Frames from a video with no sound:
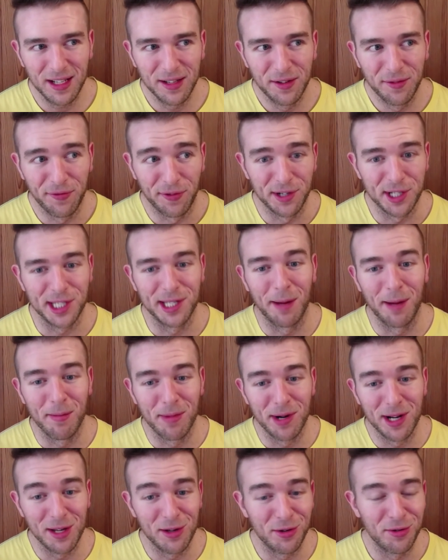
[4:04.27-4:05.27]
for
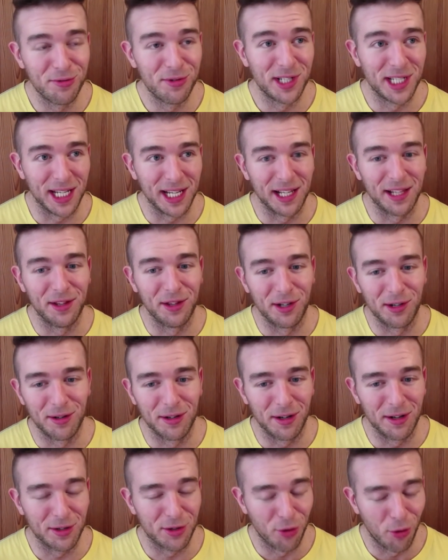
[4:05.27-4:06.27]
somebody who is in their
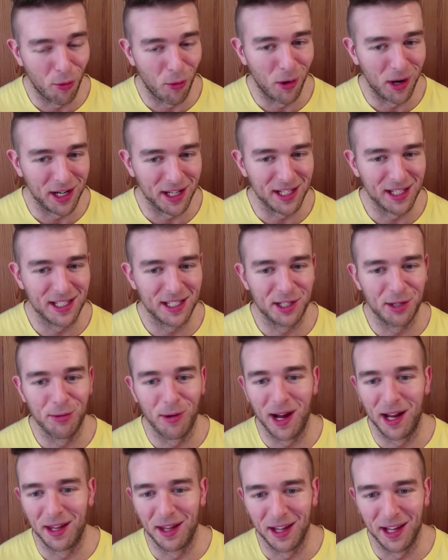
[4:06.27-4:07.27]
twenties, who
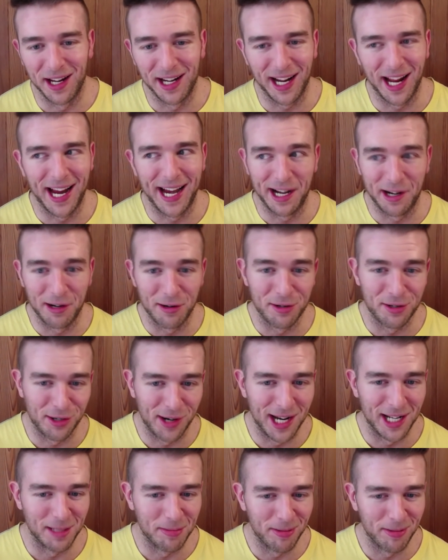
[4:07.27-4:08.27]
had like a hair
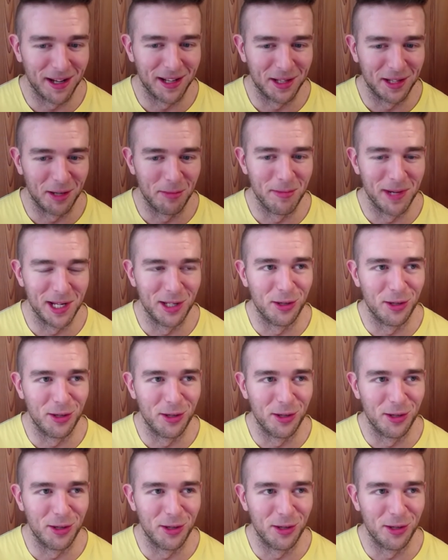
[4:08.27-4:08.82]
transplant in their mid